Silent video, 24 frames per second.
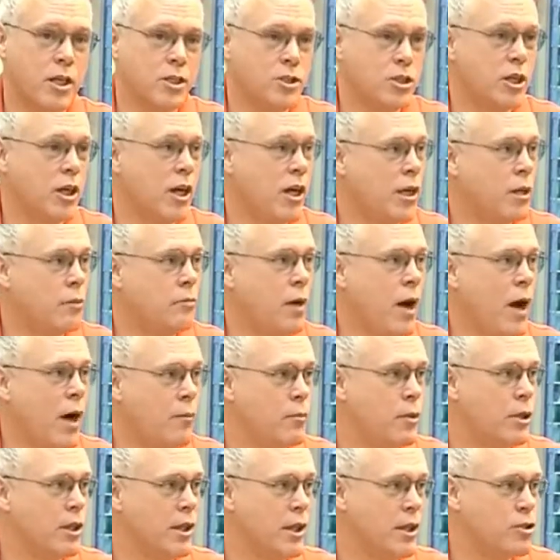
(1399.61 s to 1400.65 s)
educated
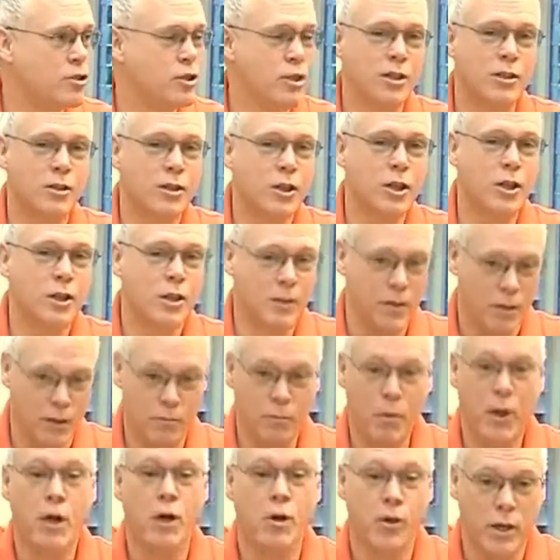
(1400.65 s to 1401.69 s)
population
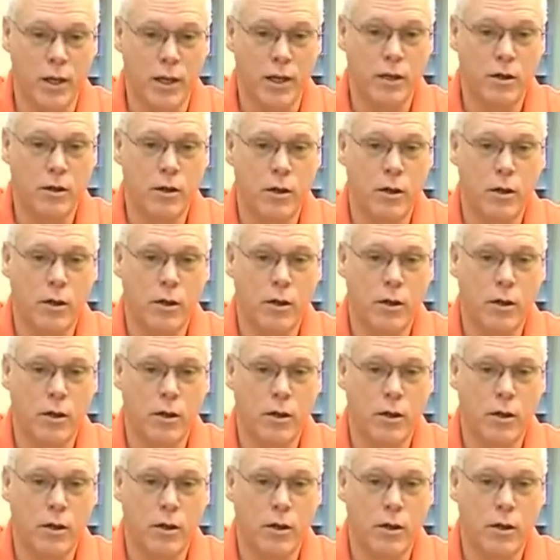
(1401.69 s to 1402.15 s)
period,